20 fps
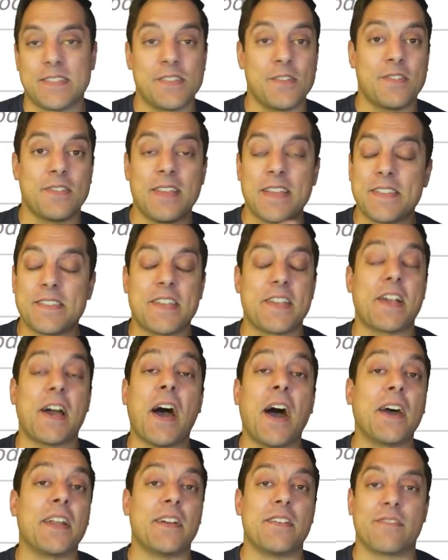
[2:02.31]
So things like
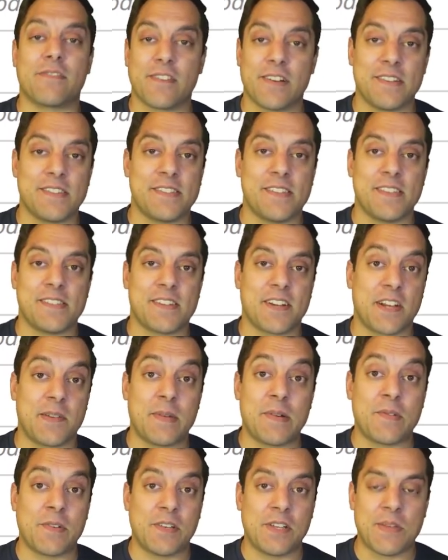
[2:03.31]
auto, for instance, are going
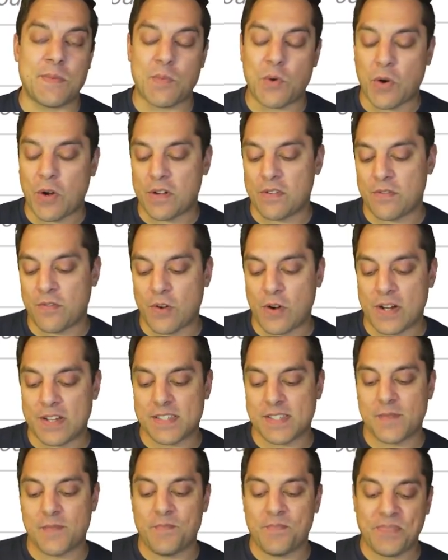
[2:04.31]
to be really important for
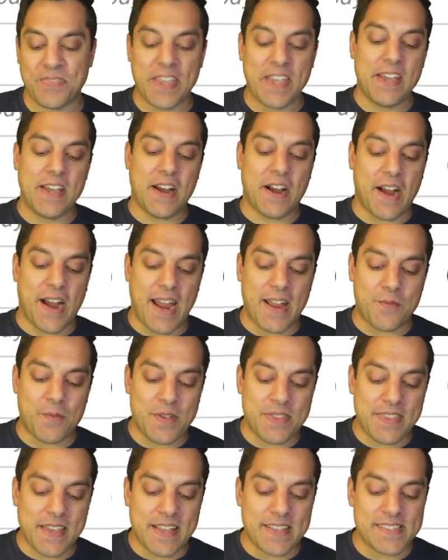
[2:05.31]
us. All right,
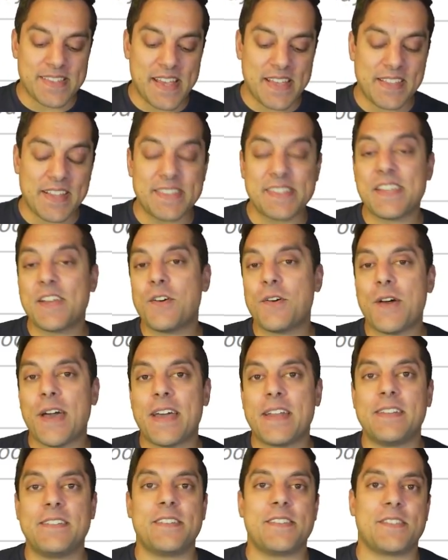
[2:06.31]
with that said, let's go
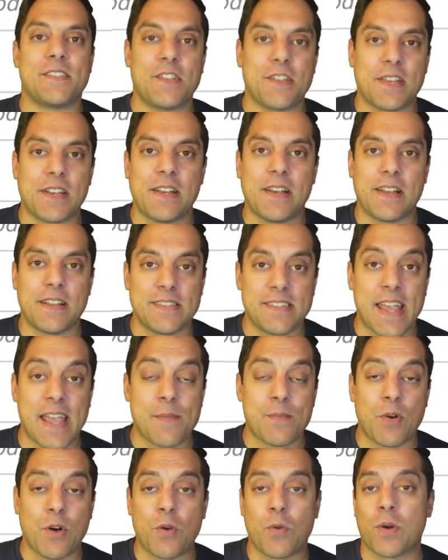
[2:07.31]
ahead and just look at an
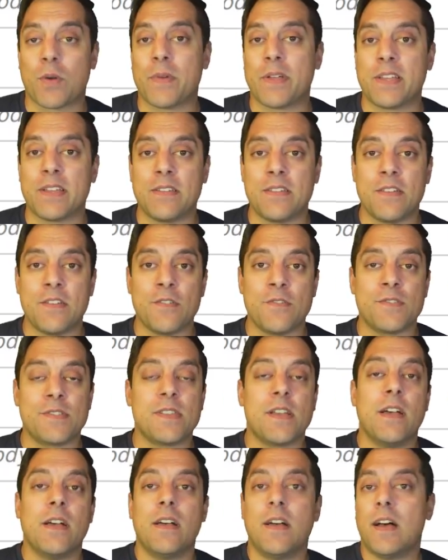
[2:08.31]
example where we can use
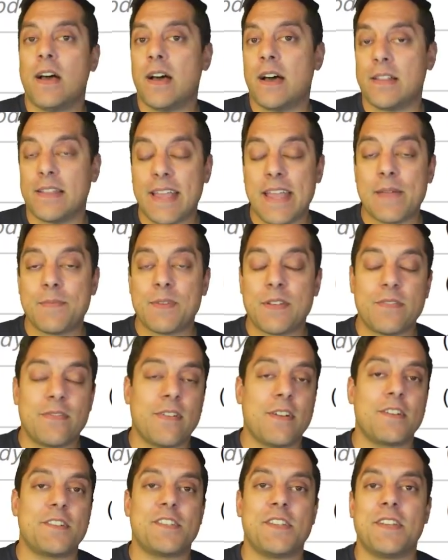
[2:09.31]
a Lambda
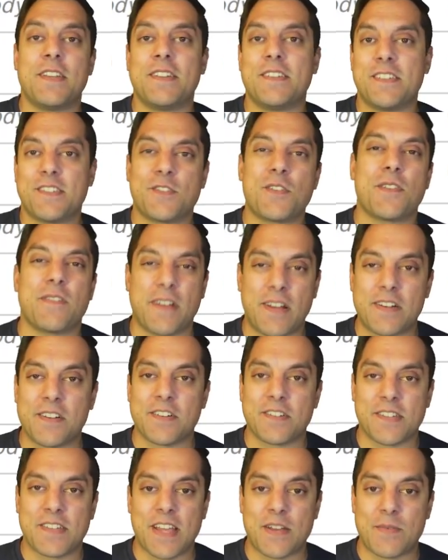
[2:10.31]
function, and just sort of
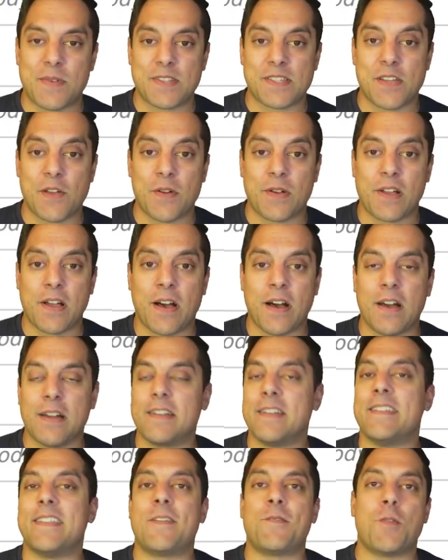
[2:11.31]
understand what's going on.
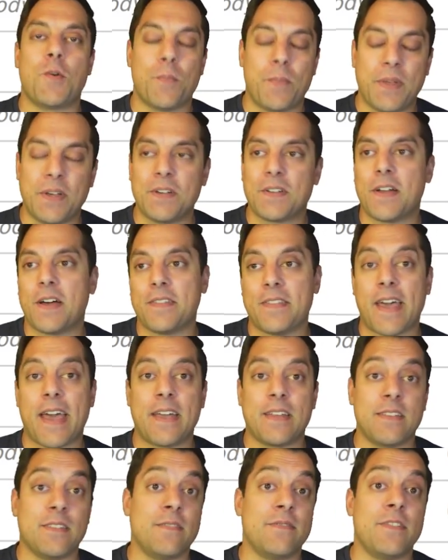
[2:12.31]
And then we'll build on
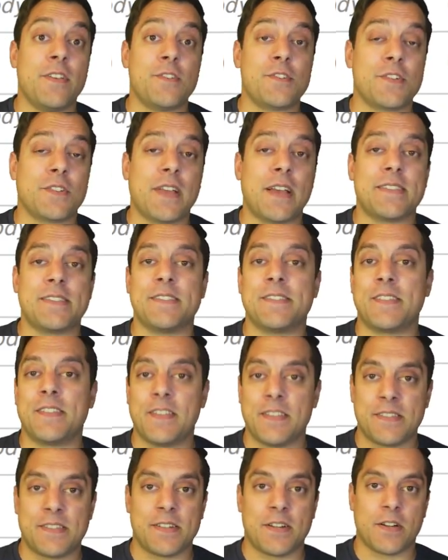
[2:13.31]
that in future lessons in
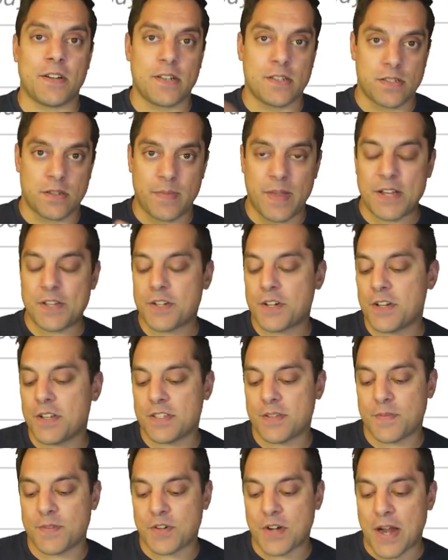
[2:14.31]
this series. So make sure you
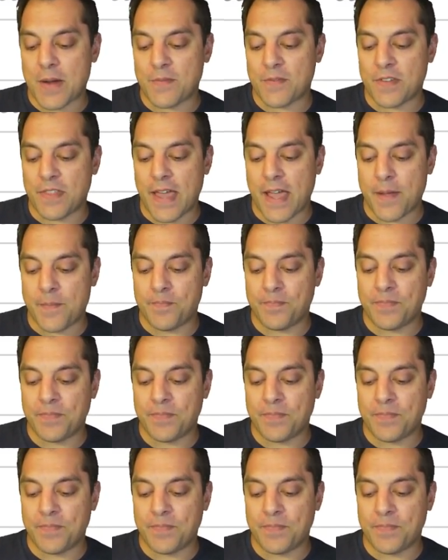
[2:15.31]
subscribe for that.